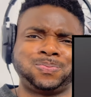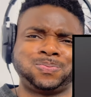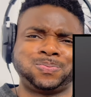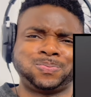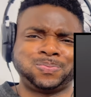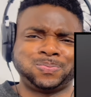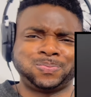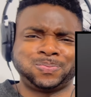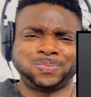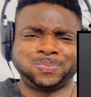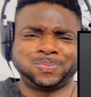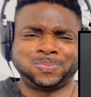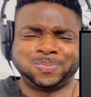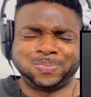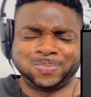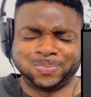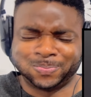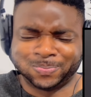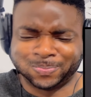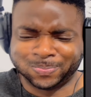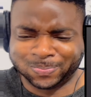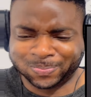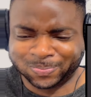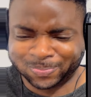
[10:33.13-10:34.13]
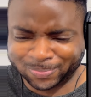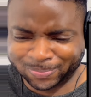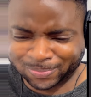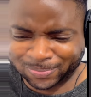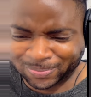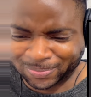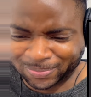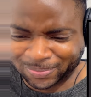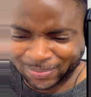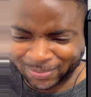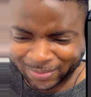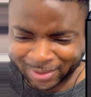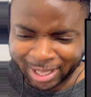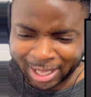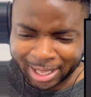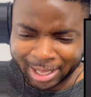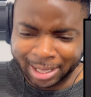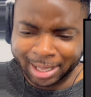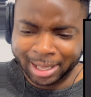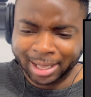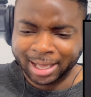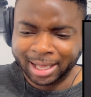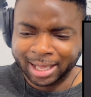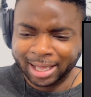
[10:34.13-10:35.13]
Oh,
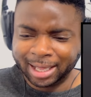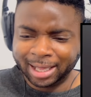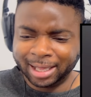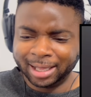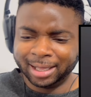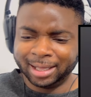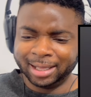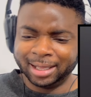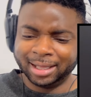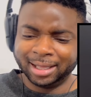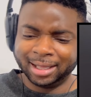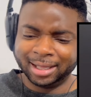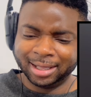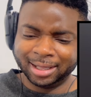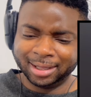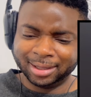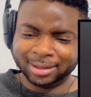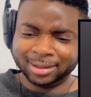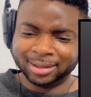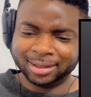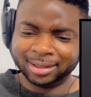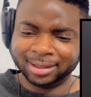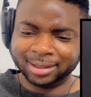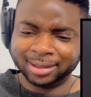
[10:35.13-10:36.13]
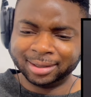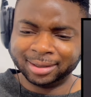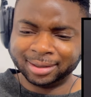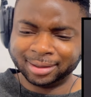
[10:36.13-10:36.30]
I wasn't ready.